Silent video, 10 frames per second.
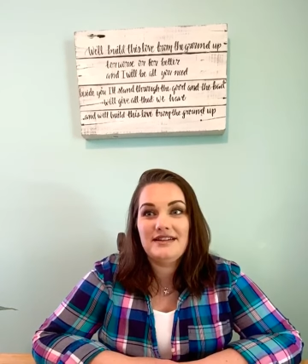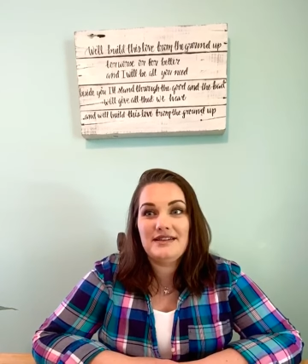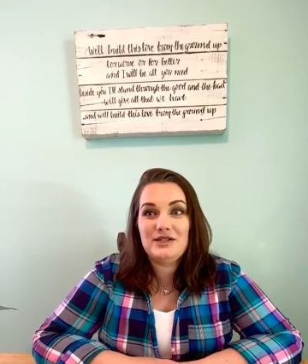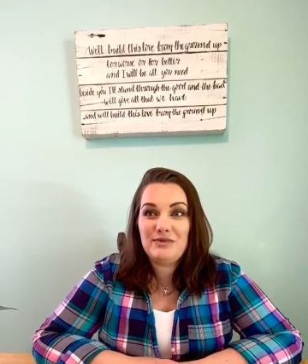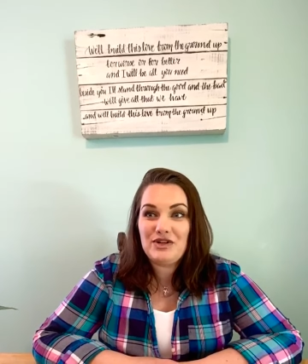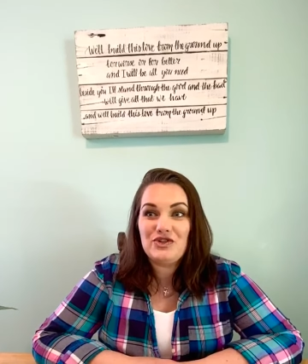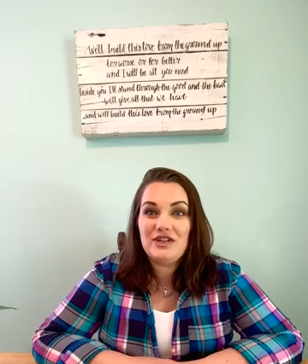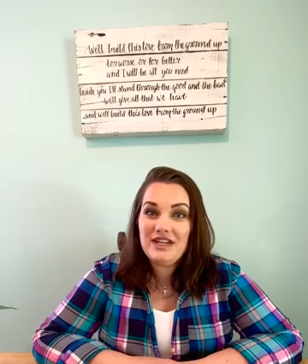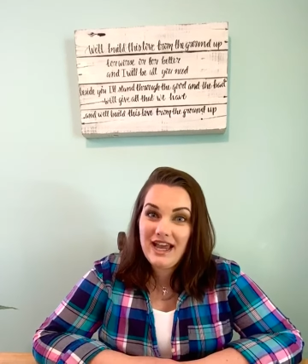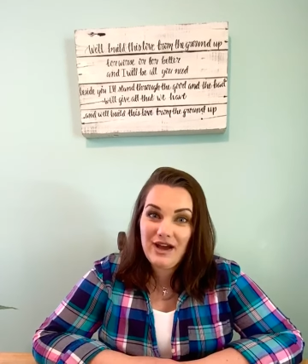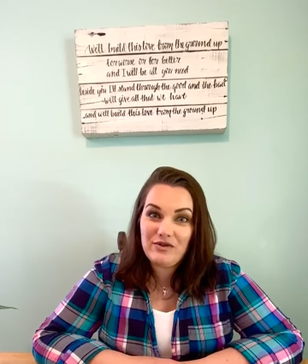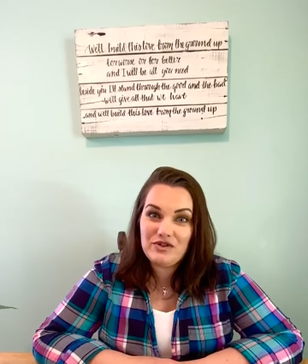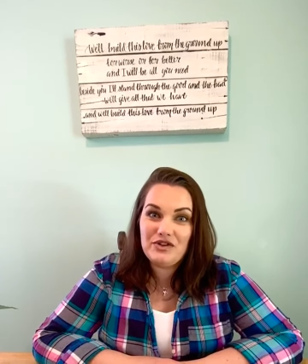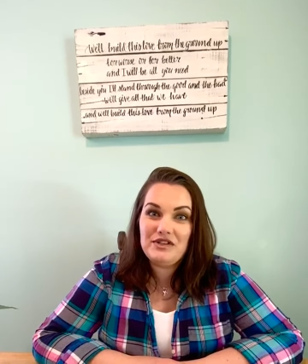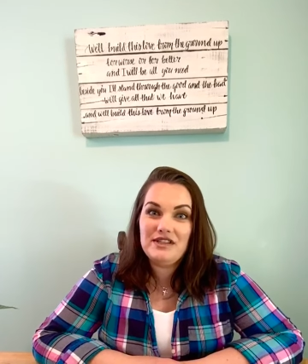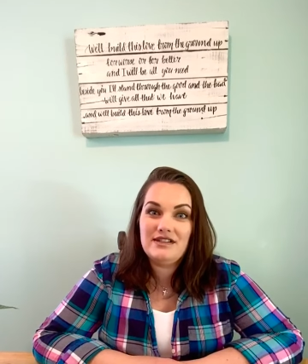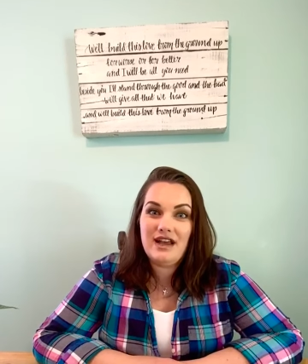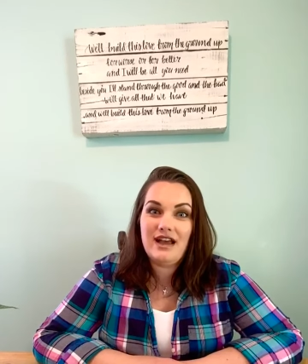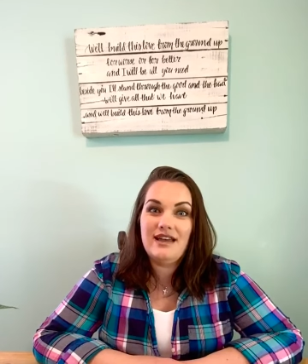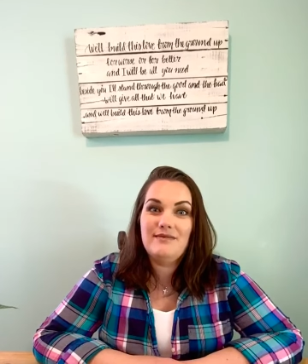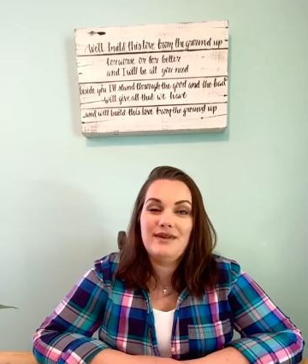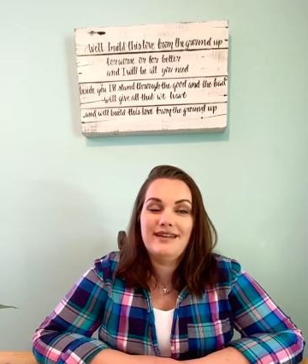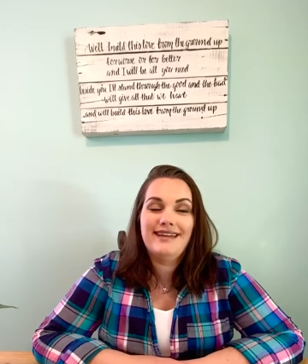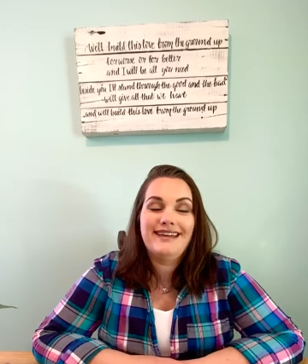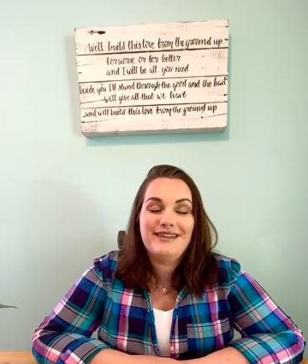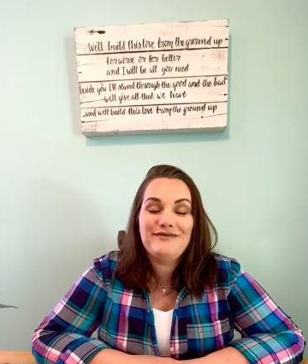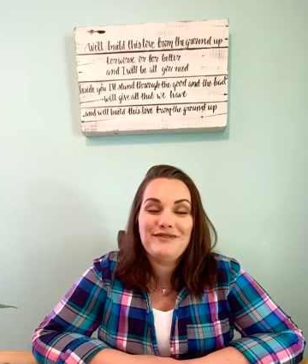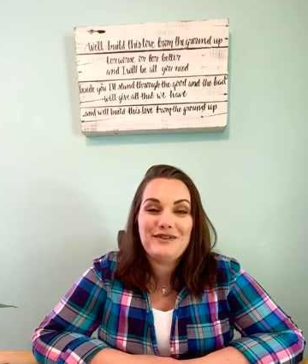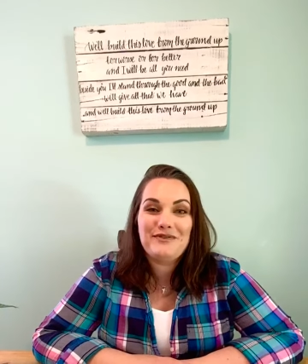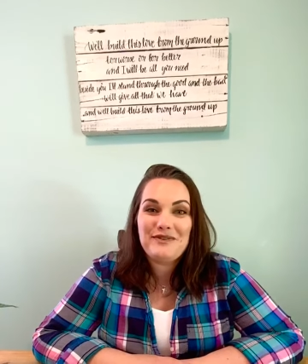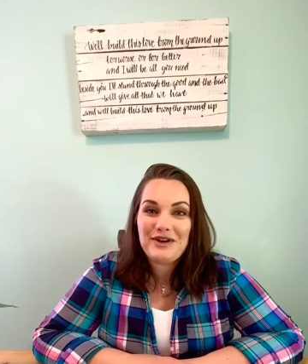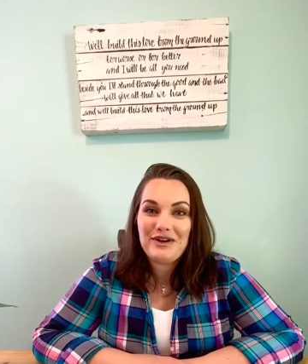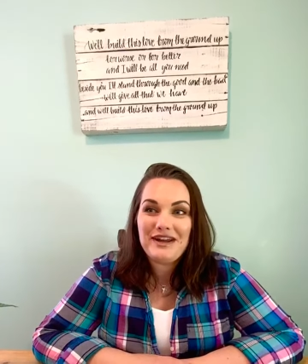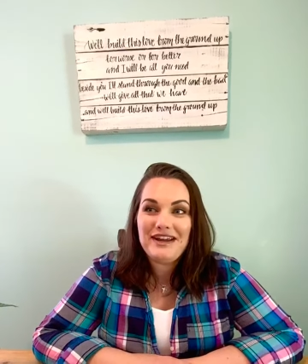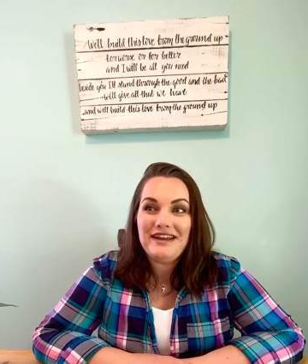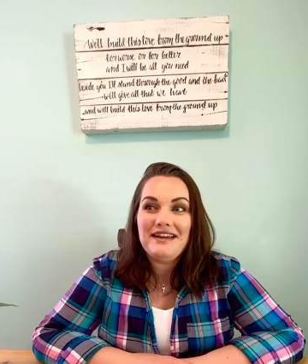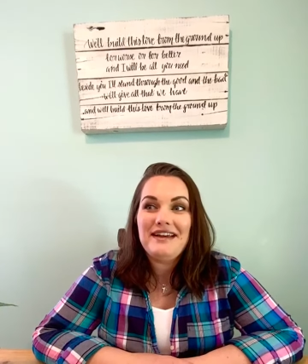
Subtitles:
especially now during this time, it can feel very